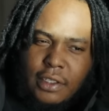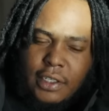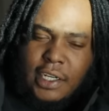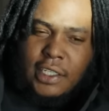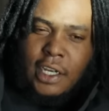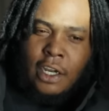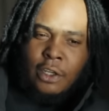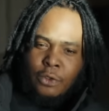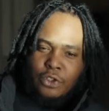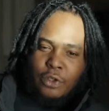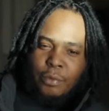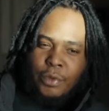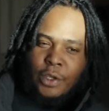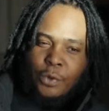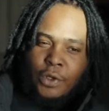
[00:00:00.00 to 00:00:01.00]
that's how I used to
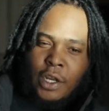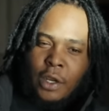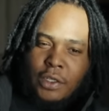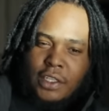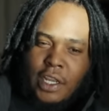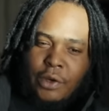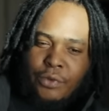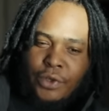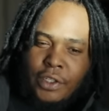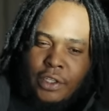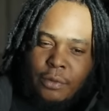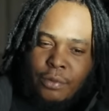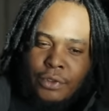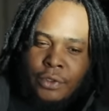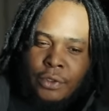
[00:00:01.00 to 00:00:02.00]
be when I was like really
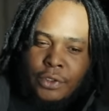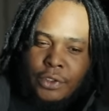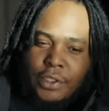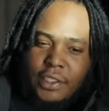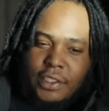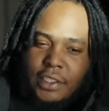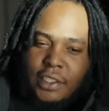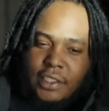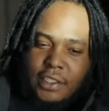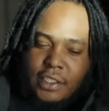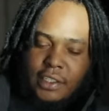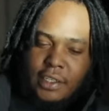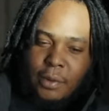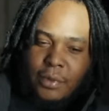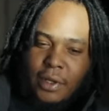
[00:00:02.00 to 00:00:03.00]
a producer and shit.
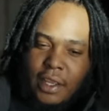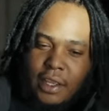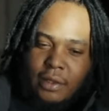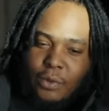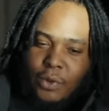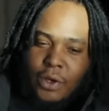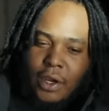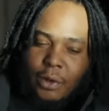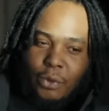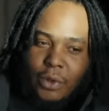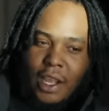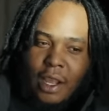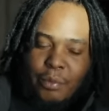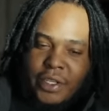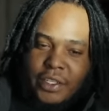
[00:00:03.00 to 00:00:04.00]
And I'm like, well, I don't
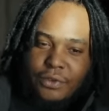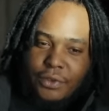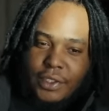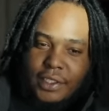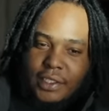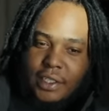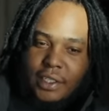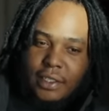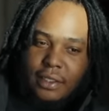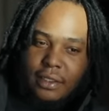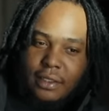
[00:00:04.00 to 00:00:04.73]
got beats for this nigga.